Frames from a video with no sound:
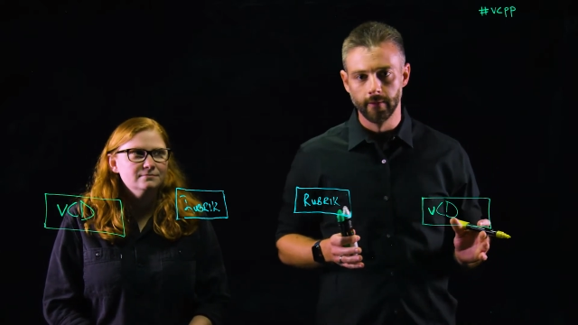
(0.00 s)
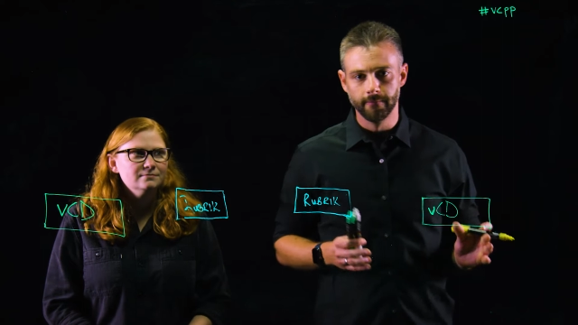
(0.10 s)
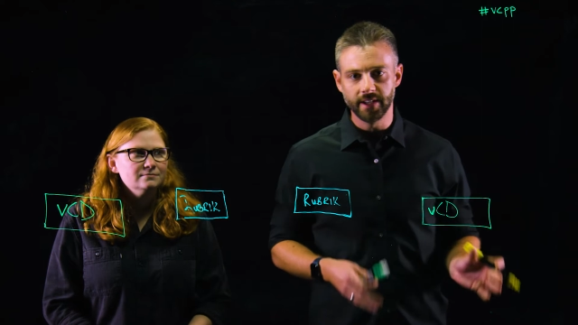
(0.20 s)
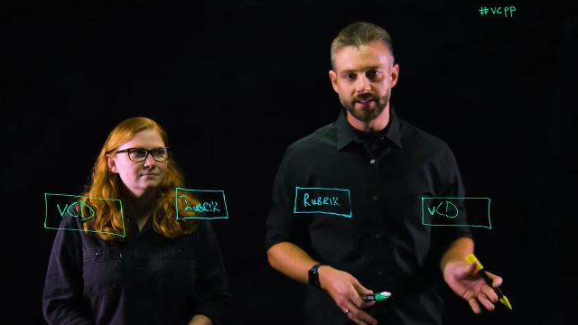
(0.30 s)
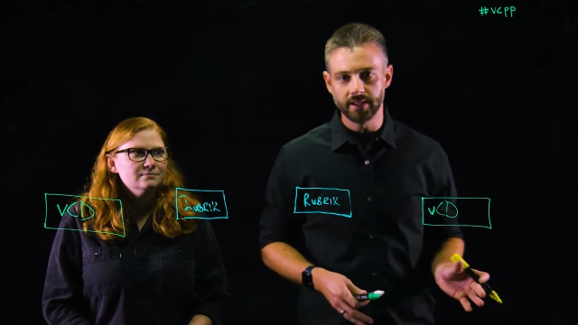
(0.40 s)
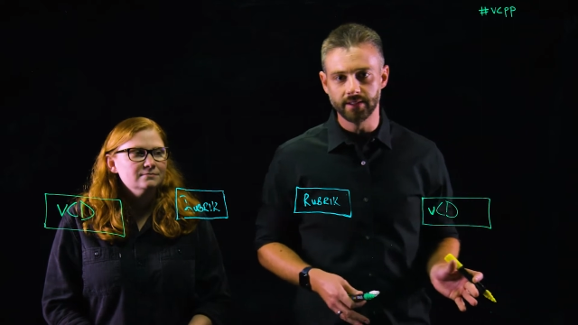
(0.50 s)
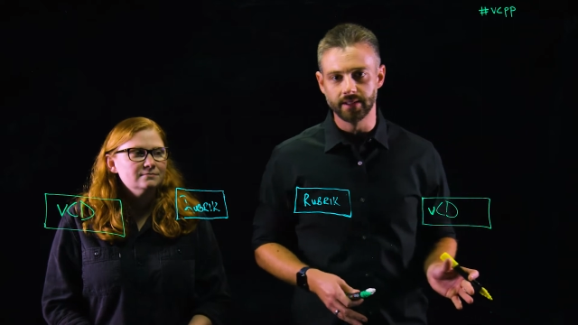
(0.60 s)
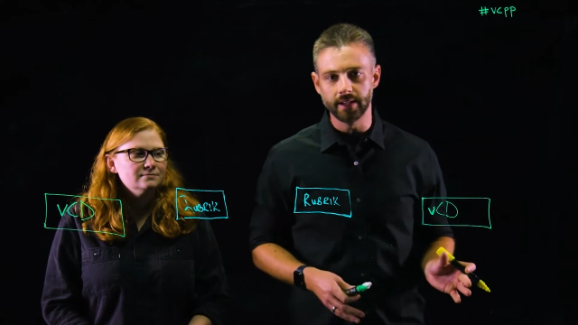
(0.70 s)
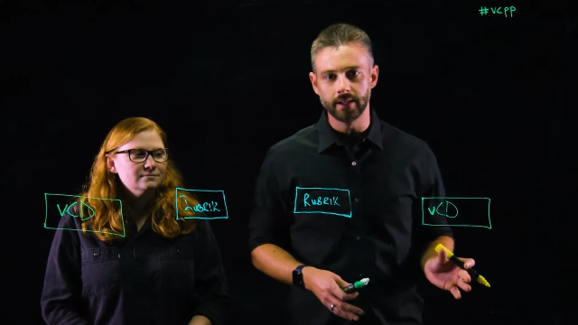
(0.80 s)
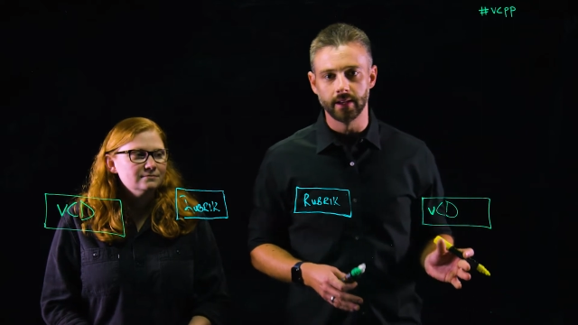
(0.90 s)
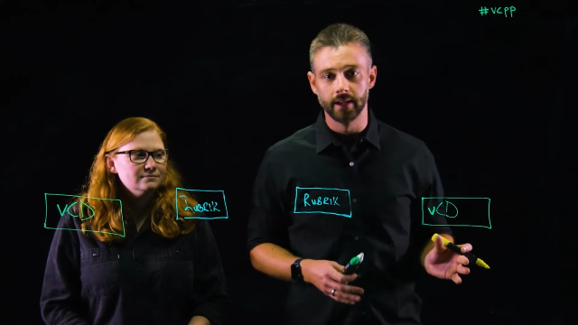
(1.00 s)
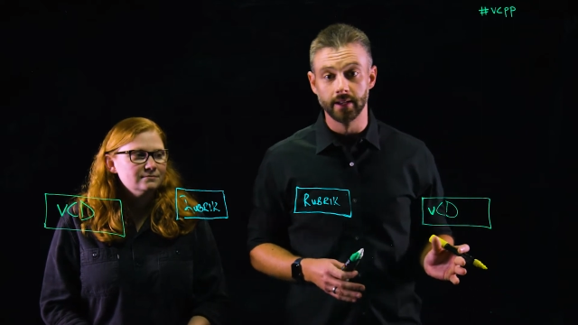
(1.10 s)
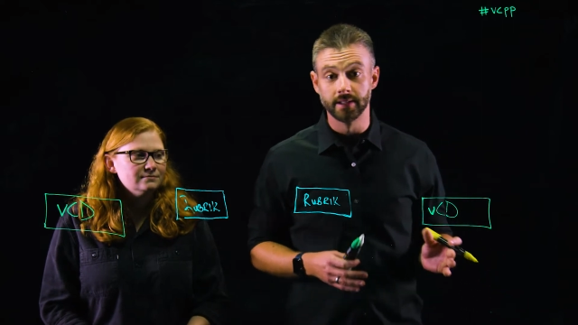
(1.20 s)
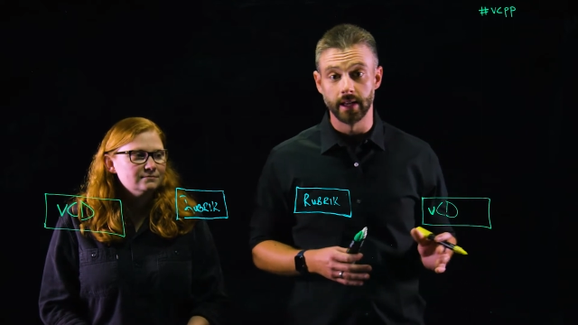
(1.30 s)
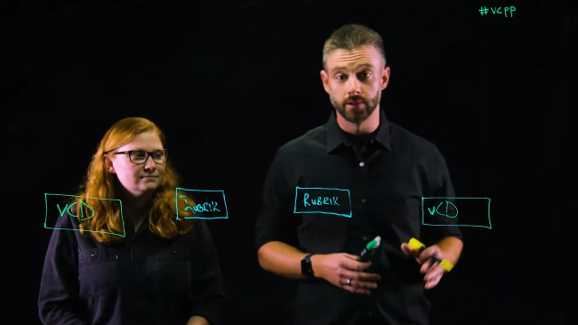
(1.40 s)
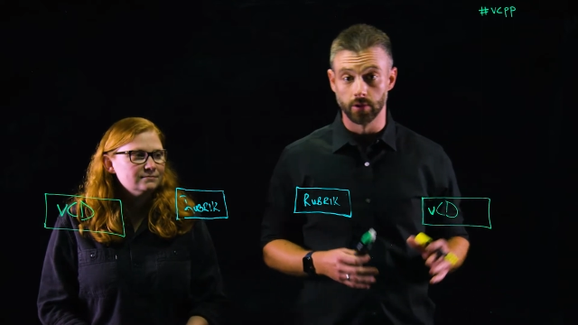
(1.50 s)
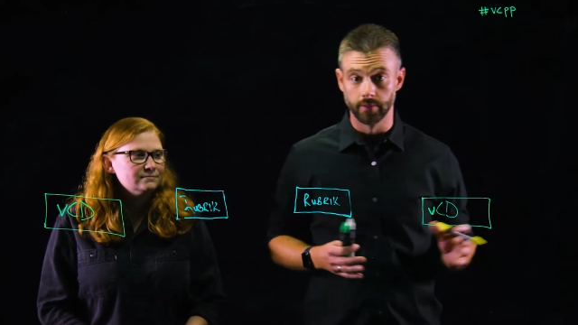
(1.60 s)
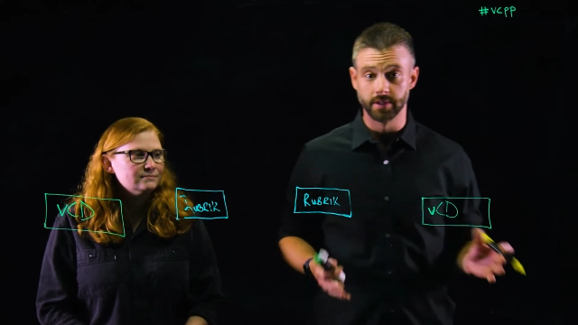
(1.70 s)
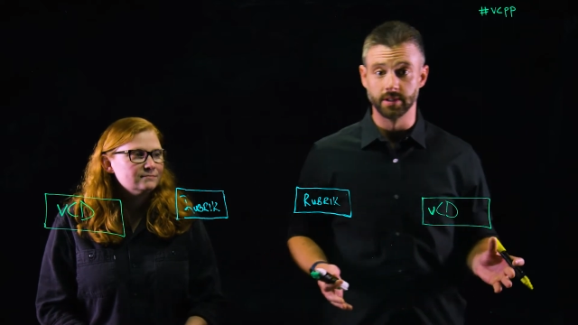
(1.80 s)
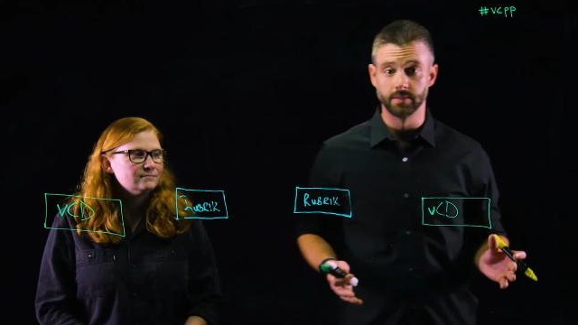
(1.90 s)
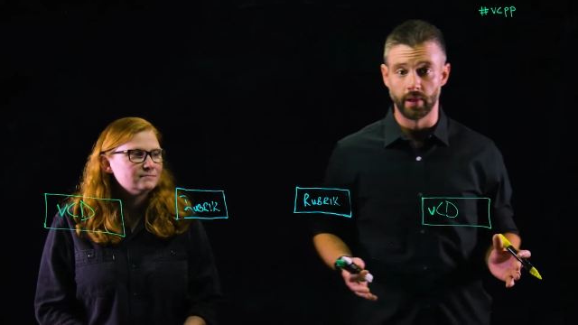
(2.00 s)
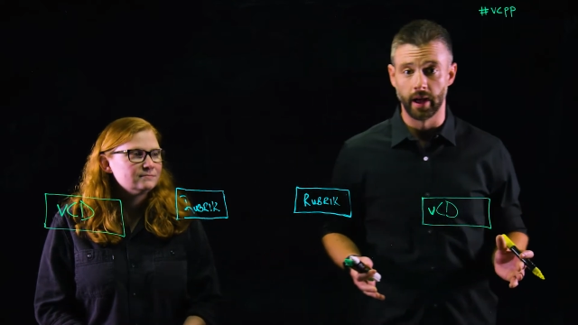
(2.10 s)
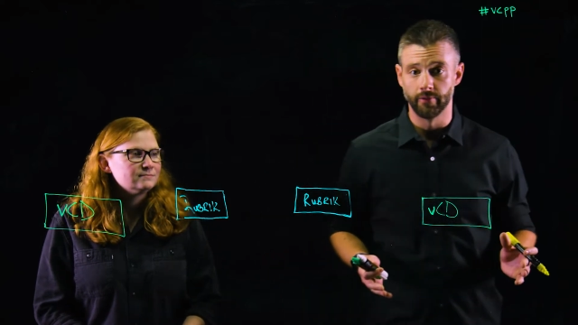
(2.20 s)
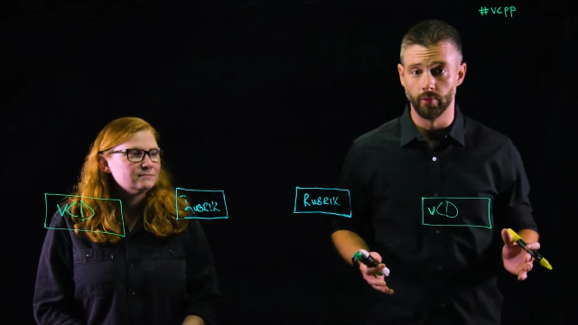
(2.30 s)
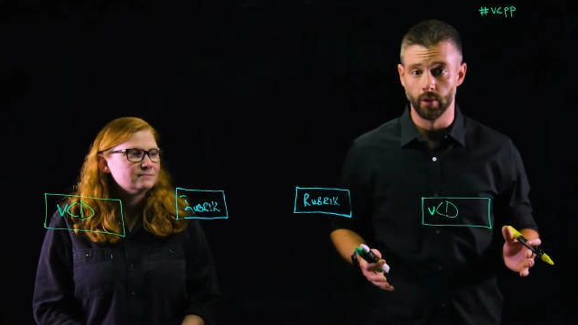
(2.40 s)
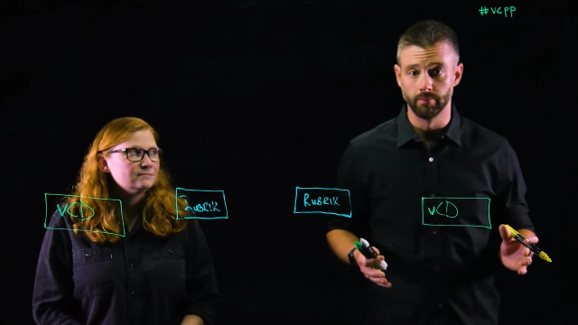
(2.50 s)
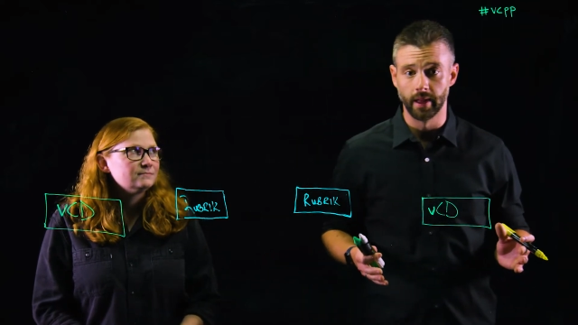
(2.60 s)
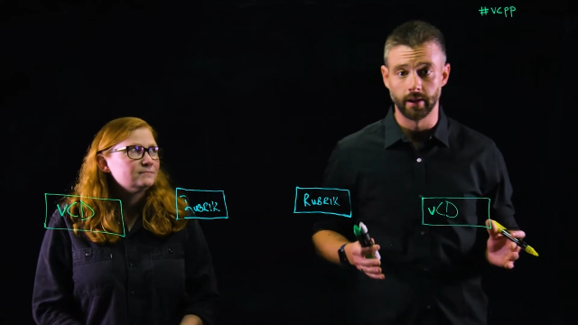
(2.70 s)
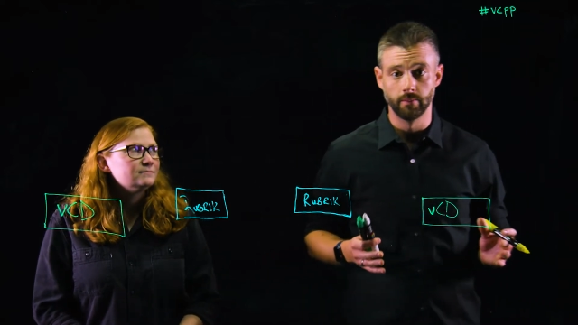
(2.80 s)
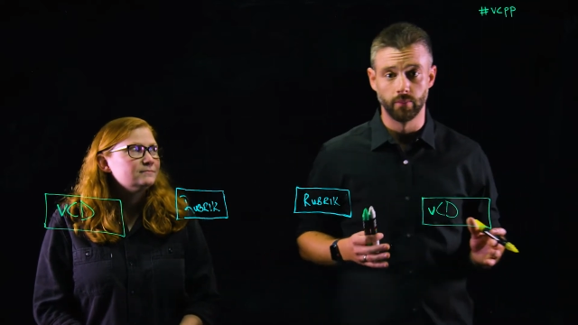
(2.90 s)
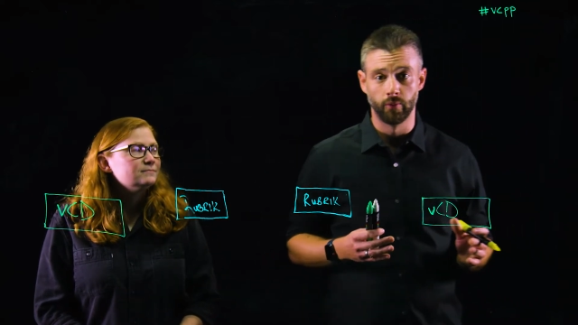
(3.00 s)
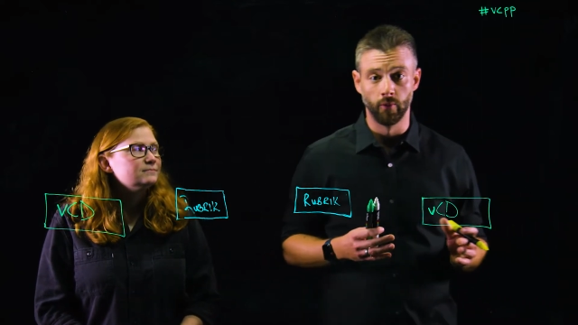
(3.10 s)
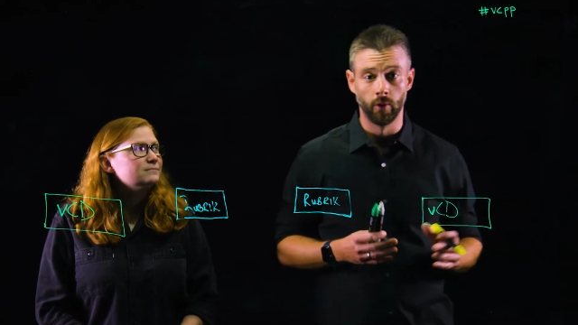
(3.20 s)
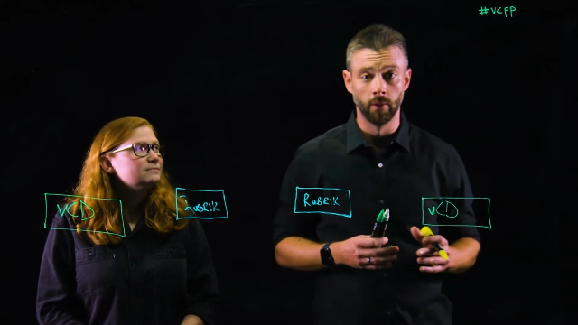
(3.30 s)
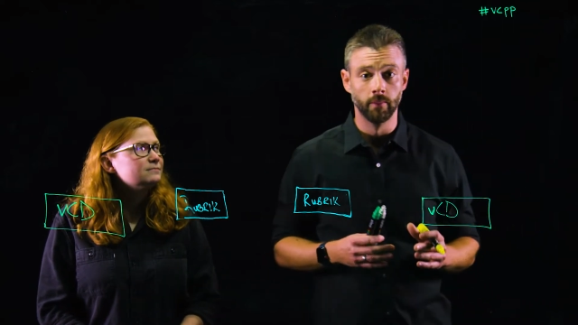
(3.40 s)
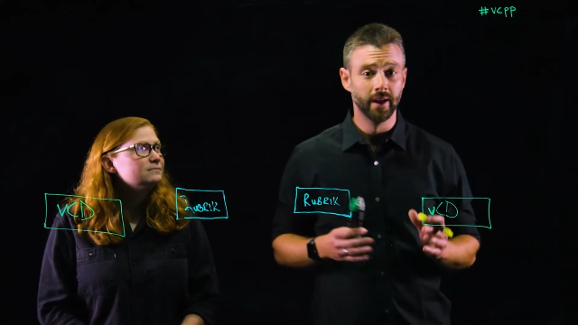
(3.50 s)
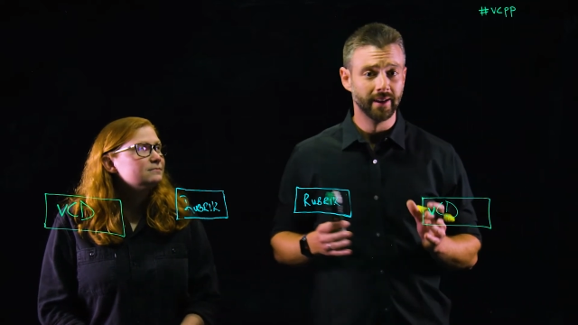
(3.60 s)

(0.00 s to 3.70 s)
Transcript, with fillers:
Speaker 1: V C D is a services platform that can perform